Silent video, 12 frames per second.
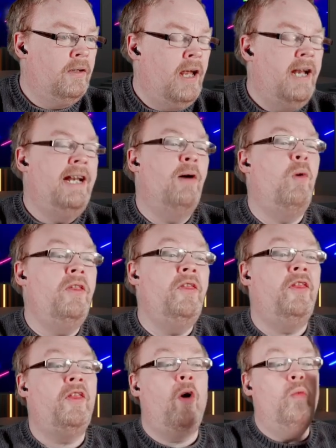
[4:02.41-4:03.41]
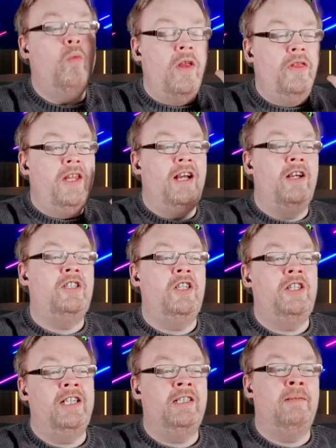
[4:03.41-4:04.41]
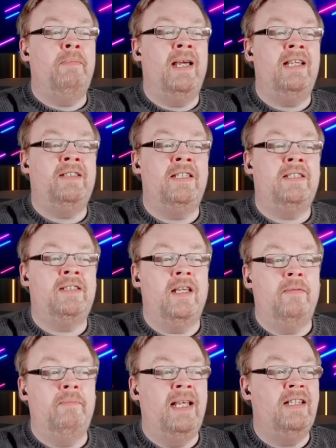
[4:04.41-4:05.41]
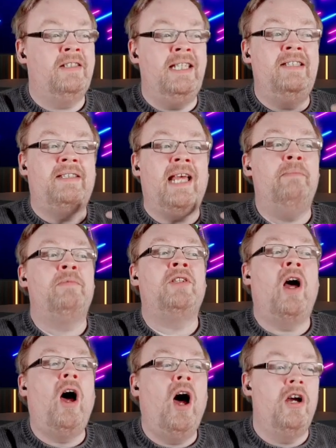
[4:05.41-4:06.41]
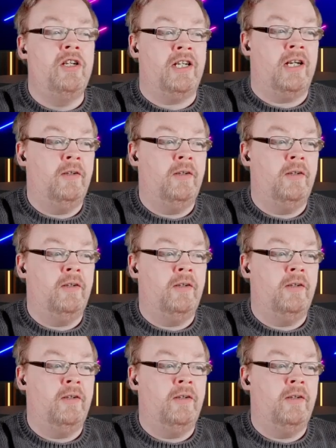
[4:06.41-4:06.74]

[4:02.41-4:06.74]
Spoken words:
Now, one thing I do think that makes these games harder